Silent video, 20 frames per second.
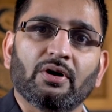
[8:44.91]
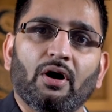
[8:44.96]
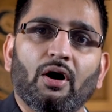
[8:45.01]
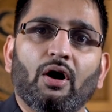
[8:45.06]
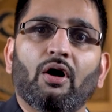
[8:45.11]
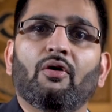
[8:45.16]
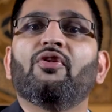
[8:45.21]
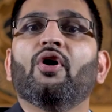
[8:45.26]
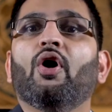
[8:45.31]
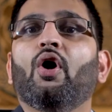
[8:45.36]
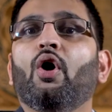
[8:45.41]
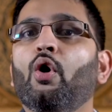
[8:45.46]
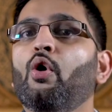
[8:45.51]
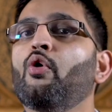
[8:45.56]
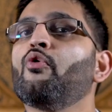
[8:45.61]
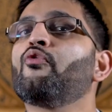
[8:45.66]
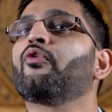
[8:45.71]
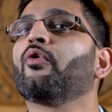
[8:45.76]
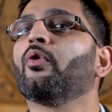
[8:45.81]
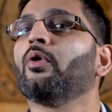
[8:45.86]
of the
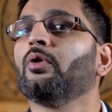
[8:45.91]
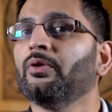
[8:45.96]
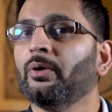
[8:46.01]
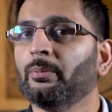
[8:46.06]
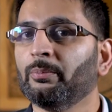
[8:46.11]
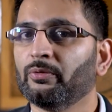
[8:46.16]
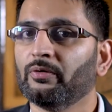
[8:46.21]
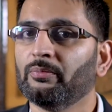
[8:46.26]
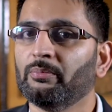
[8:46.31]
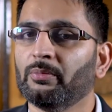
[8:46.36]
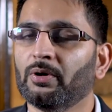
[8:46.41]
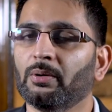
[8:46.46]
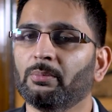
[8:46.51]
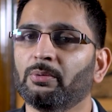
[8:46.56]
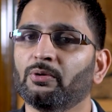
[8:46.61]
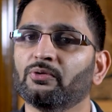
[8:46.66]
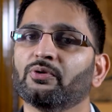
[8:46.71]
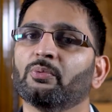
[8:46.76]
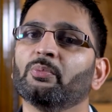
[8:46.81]
overall number of marbles.